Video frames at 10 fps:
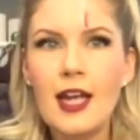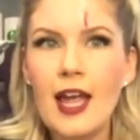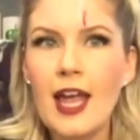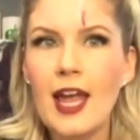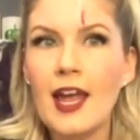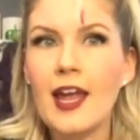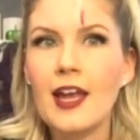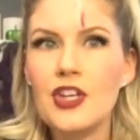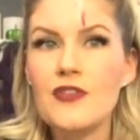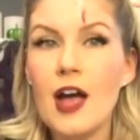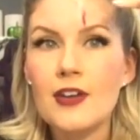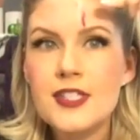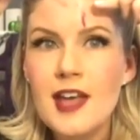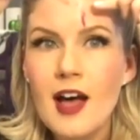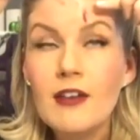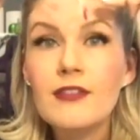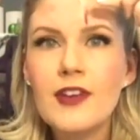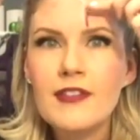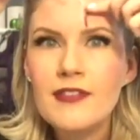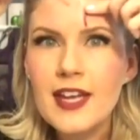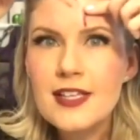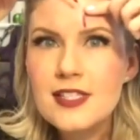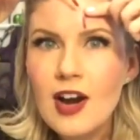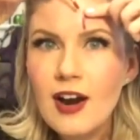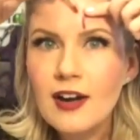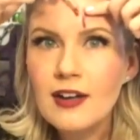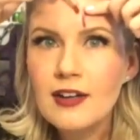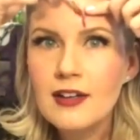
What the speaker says: And you've got yourself a fake scar.